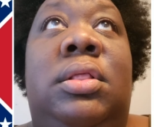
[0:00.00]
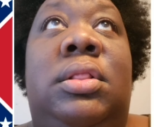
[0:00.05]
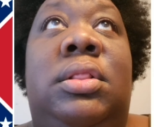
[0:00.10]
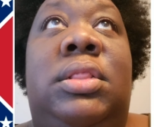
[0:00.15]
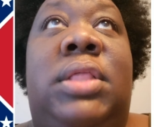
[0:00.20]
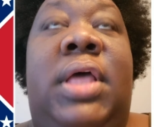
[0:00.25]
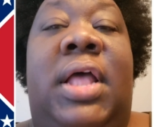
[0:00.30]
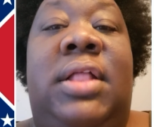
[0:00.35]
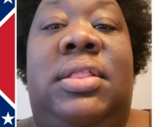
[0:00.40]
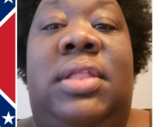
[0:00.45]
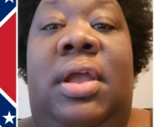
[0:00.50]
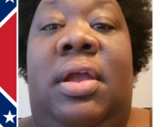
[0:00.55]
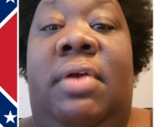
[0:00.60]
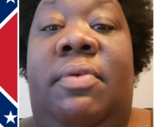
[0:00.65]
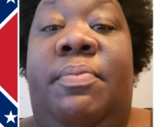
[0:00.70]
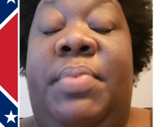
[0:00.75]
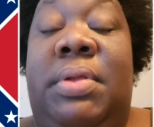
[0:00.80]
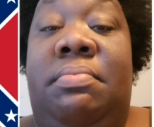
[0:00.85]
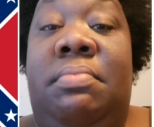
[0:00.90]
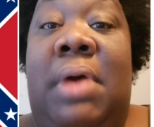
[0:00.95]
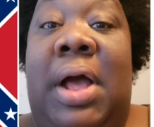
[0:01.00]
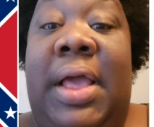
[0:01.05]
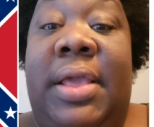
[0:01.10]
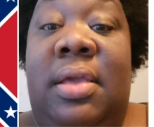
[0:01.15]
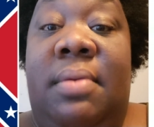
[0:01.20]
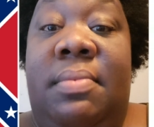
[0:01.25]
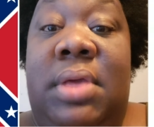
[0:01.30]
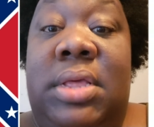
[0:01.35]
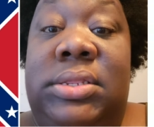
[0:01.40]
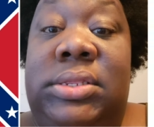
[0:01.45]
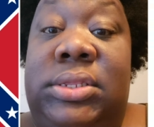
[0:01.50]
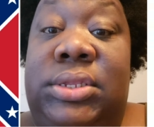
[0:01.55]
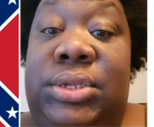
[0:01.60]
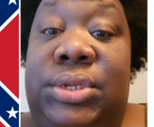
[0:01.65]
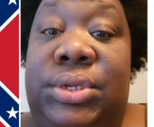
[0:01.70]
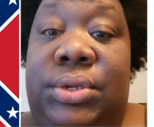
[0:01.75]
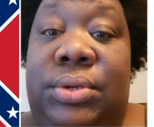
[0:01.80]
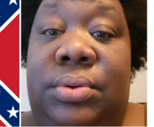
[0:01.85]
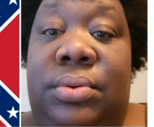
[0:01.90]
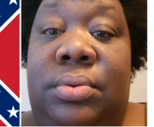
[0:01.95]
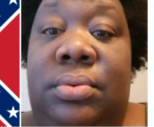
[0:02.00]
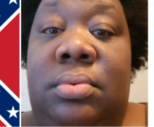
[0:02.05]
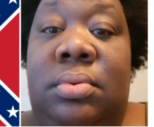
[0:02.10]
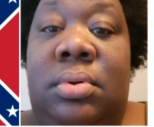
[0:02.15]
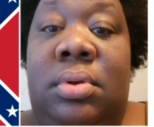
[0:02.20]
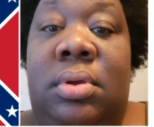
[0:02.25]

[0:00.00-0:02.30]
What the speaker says: that there have been monuments to,